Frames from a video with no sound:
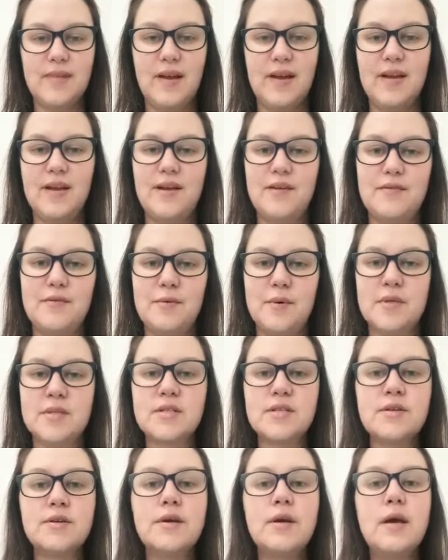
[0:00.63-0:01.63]
Hello everyone.
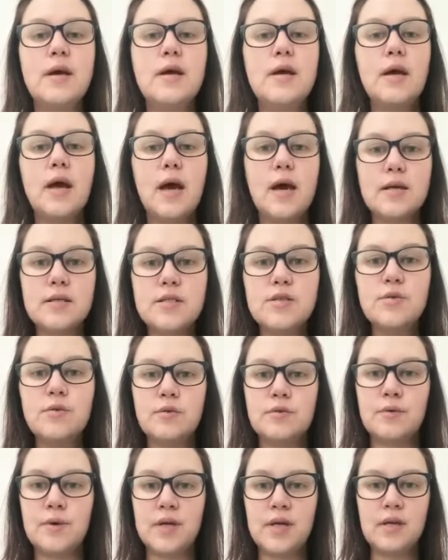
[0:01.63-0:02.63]
So, as you
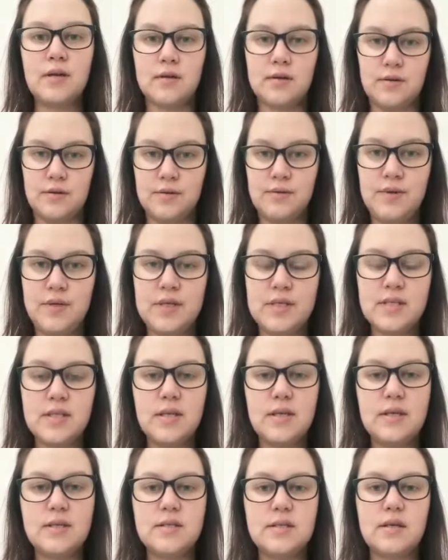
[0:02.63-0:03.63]
already know,
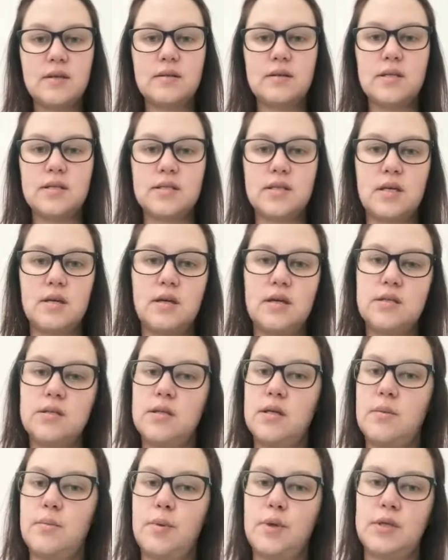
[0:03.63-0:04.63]
ECD centers and
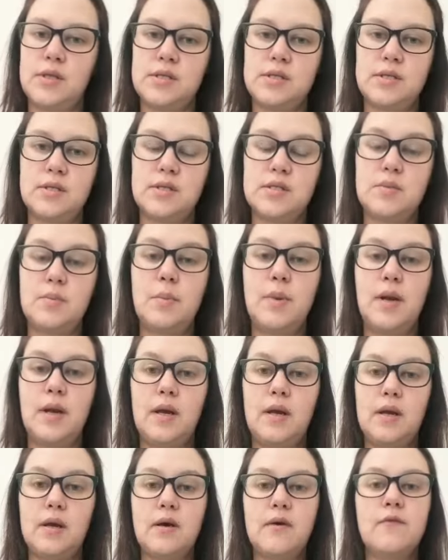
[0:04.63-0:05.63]
ECD practitioners
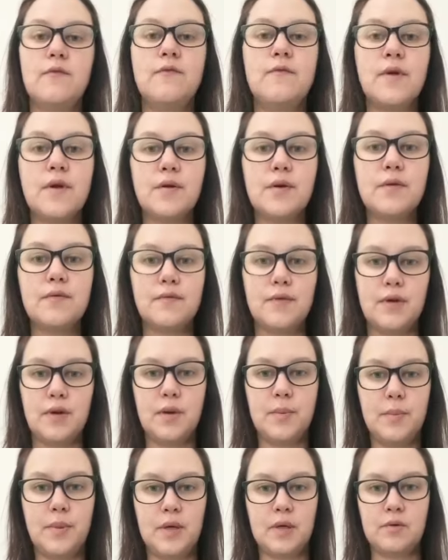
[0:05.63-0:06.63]
play a very, very
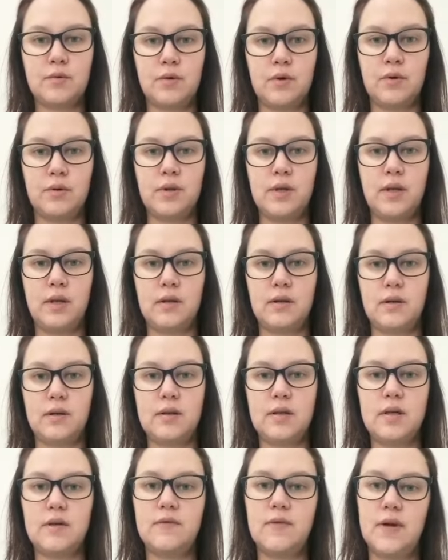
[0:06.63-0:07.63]
big role in
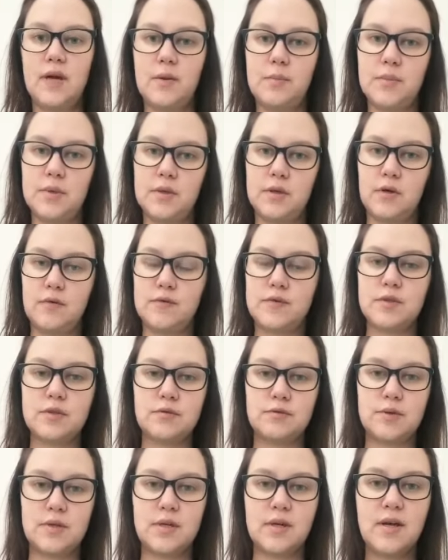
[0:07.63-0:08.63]
the development of
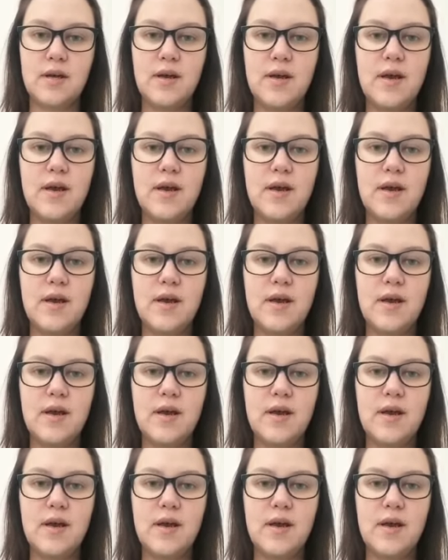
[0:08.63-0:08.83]
children.